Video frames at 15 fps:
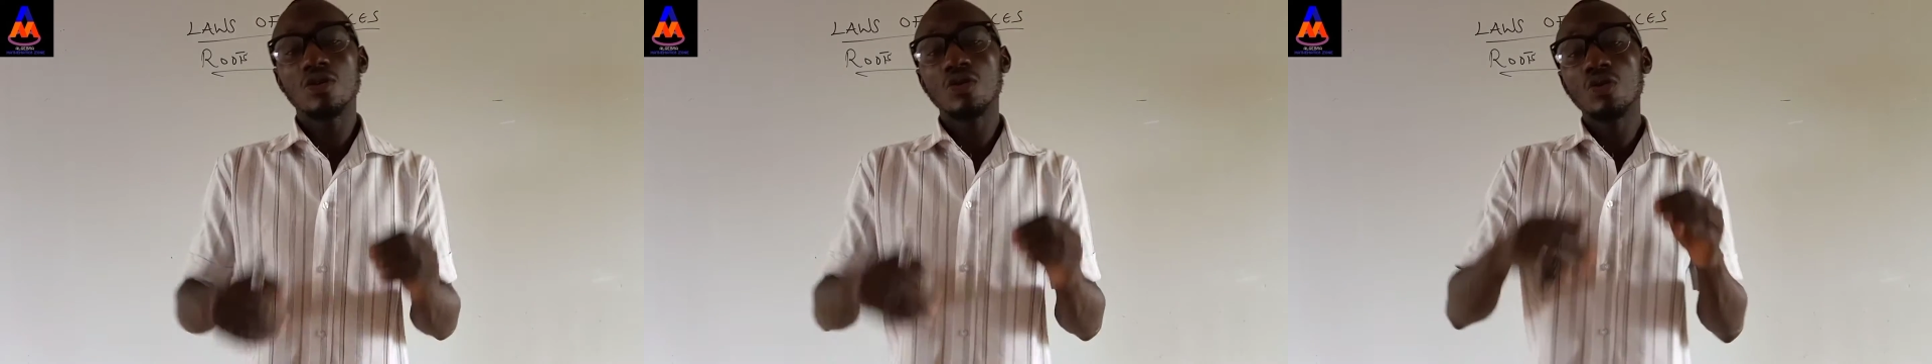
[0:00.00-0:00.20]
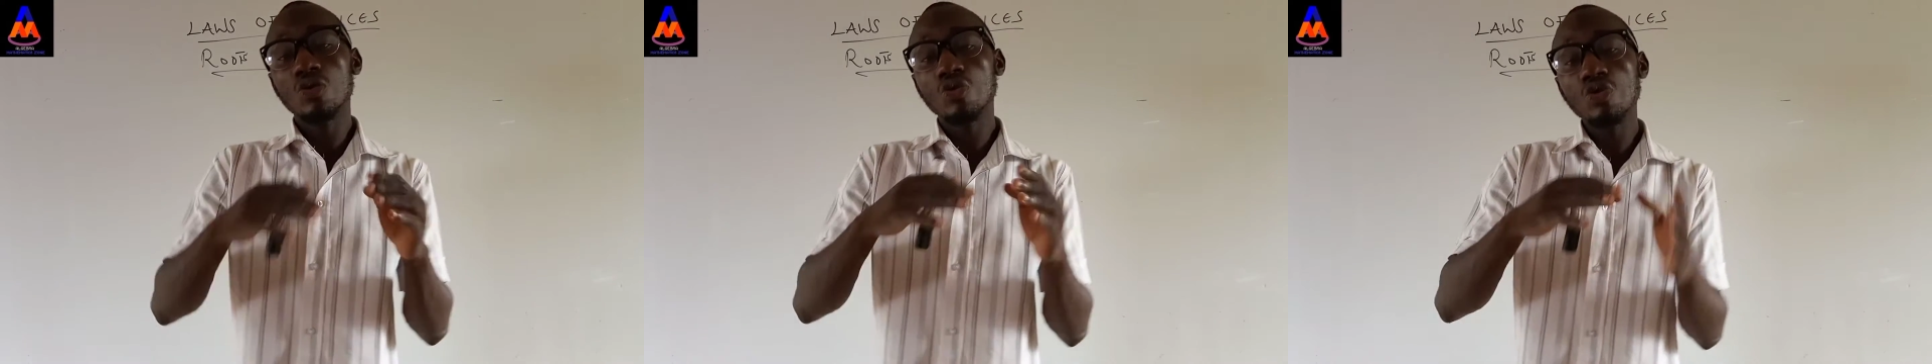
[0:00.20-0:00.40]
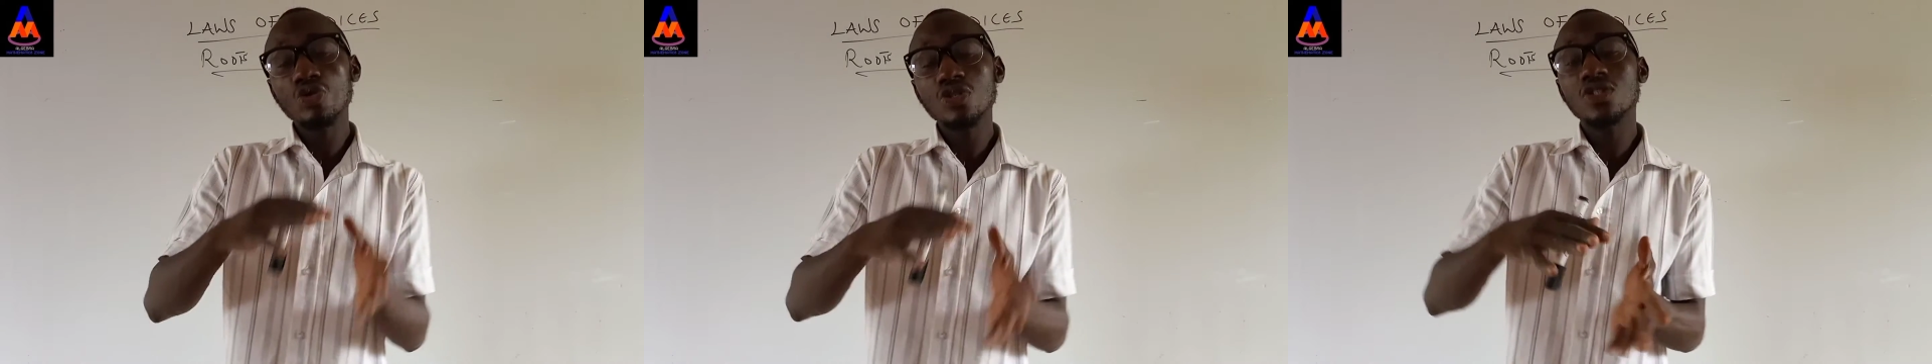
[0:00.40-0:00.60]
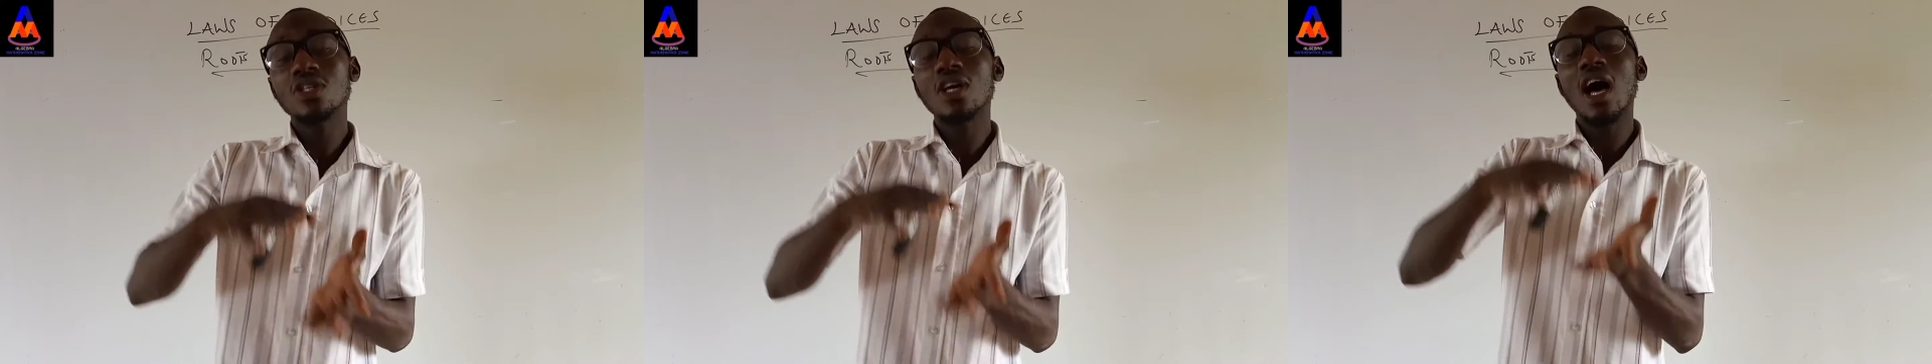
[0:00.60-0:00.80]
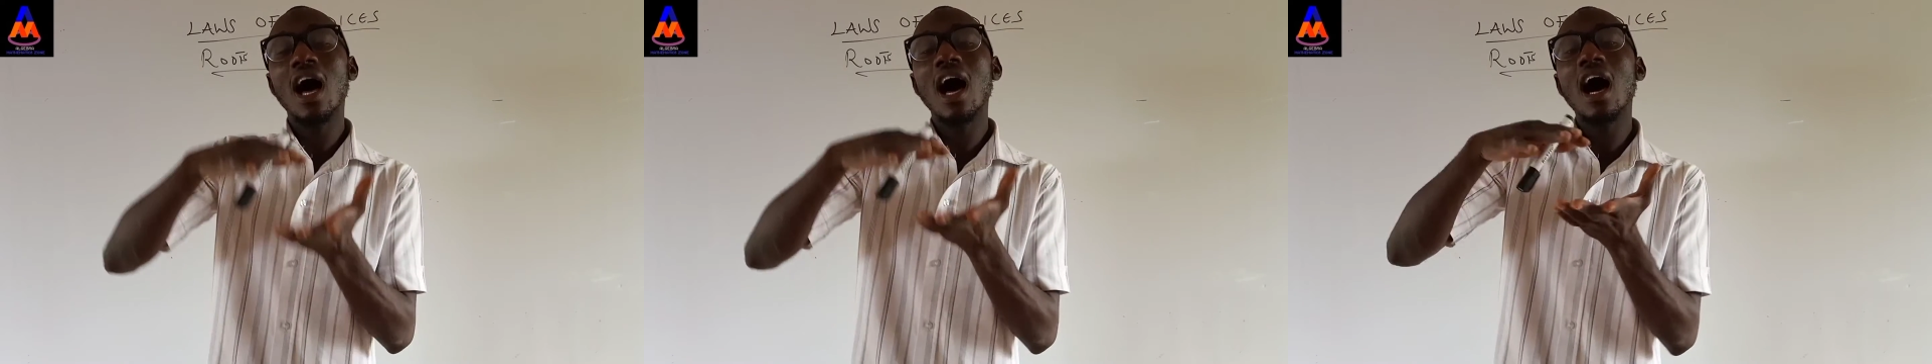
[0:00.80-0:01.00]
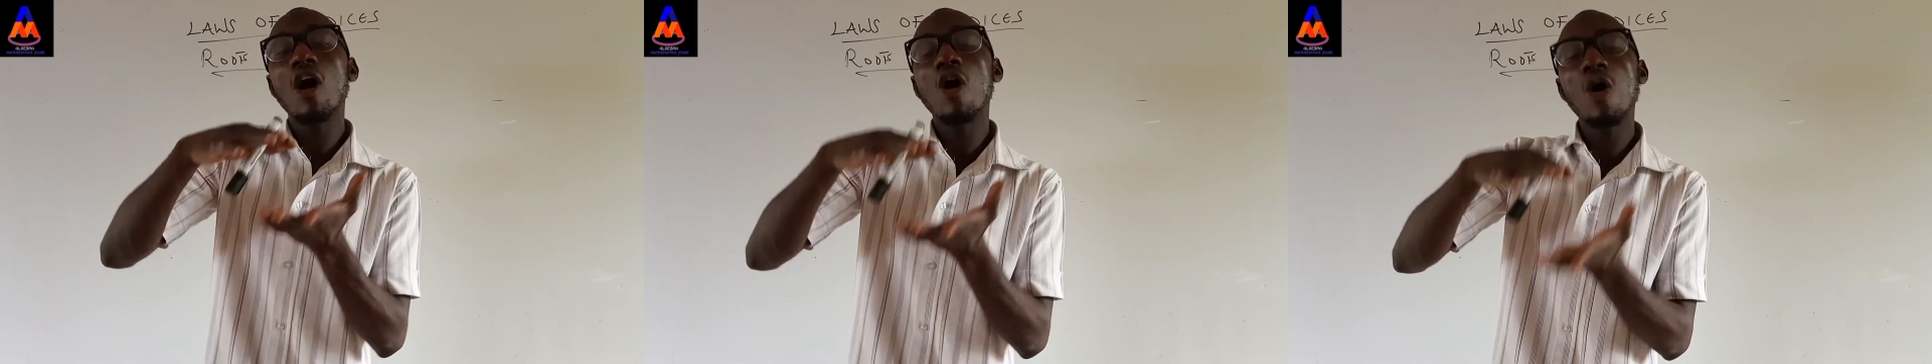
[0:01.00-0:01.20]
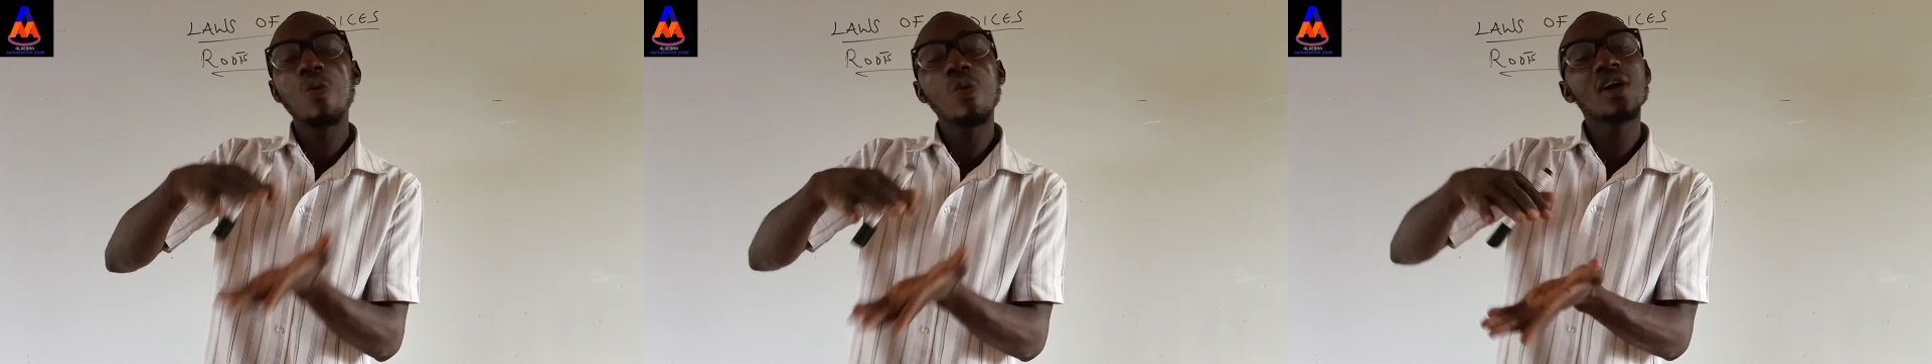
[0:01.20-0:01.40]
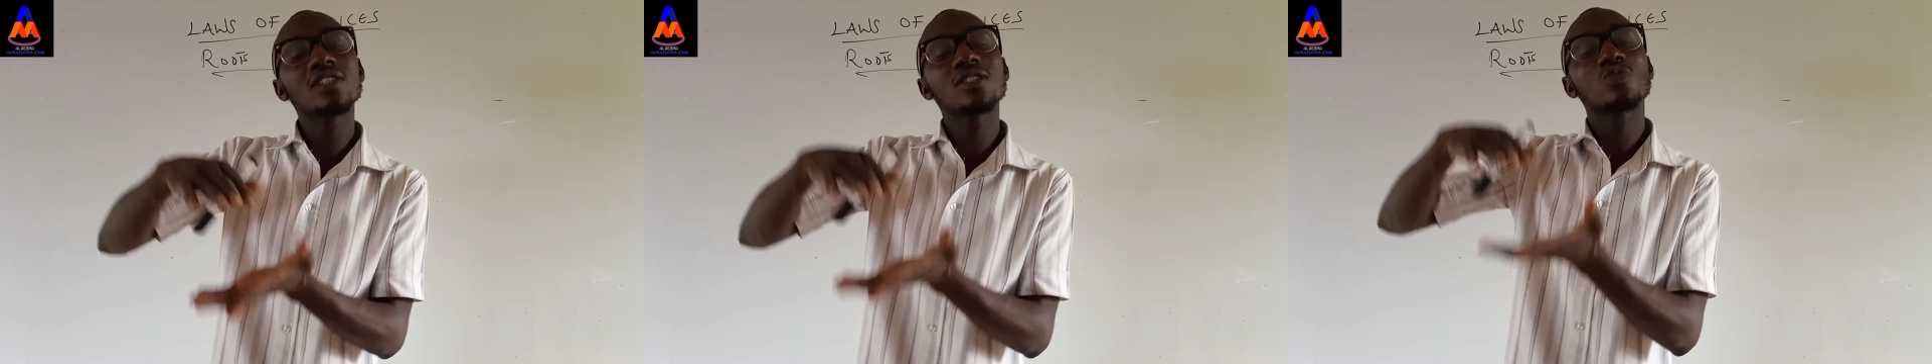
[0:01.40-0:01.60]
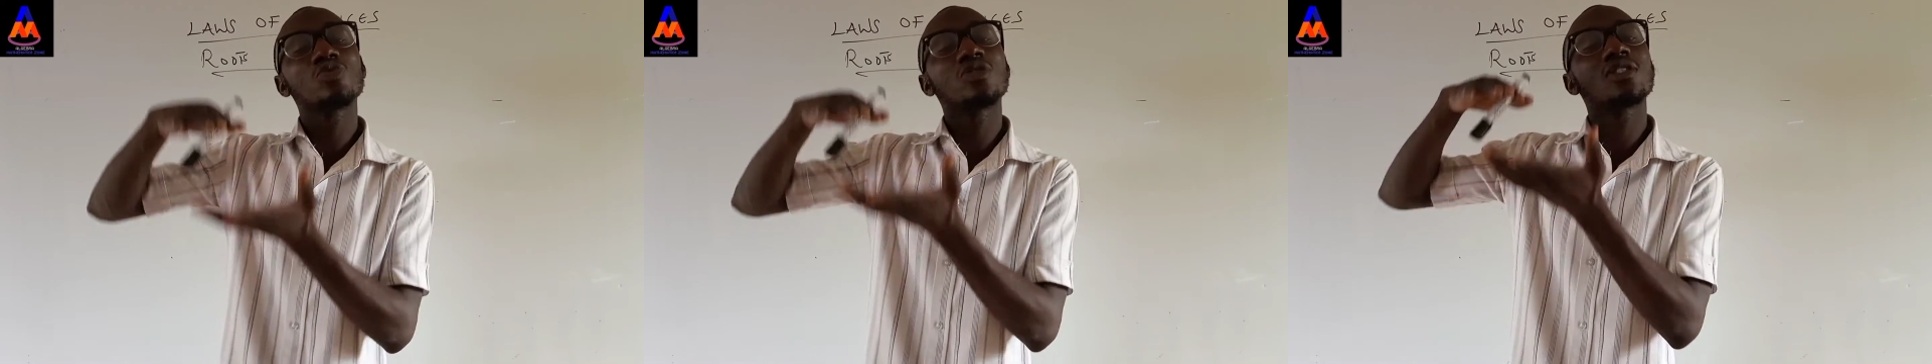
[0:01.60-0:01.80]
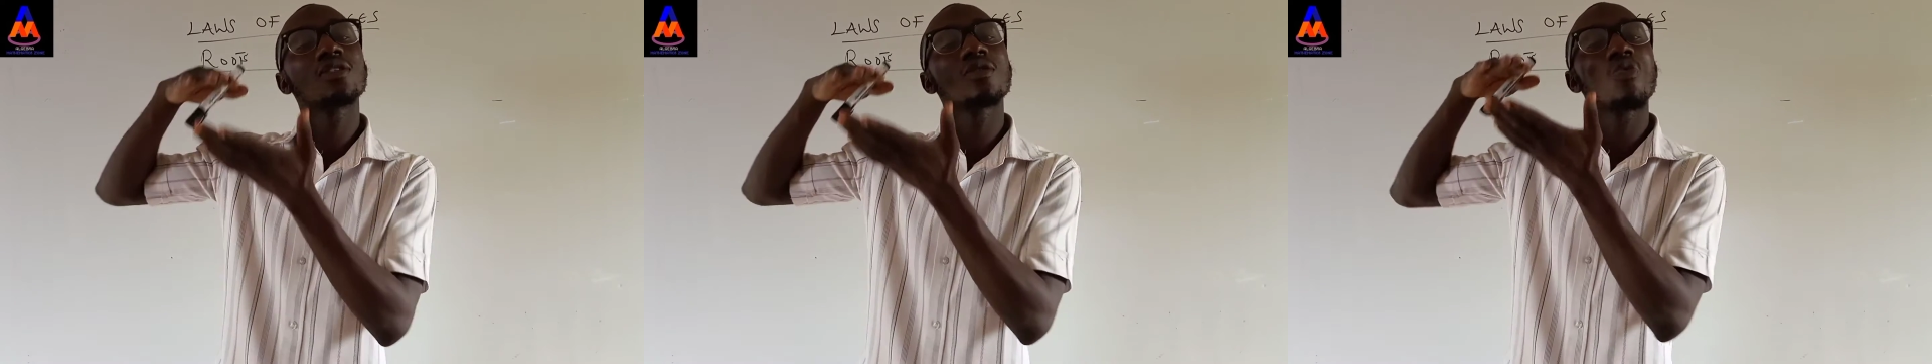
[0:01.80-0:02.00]
Roots are always
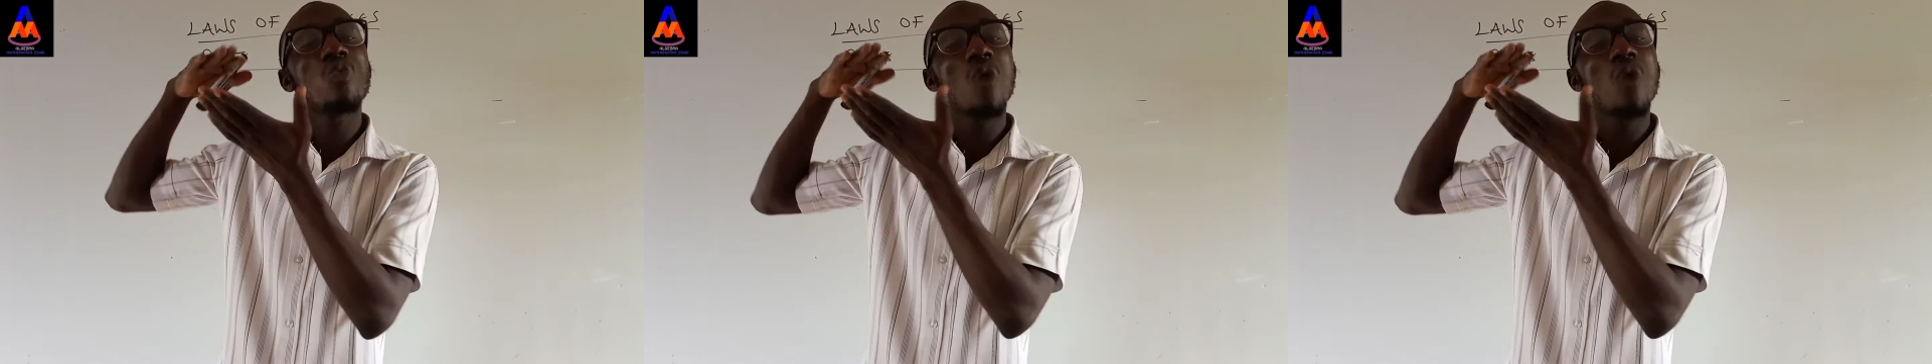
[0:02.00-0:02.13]
with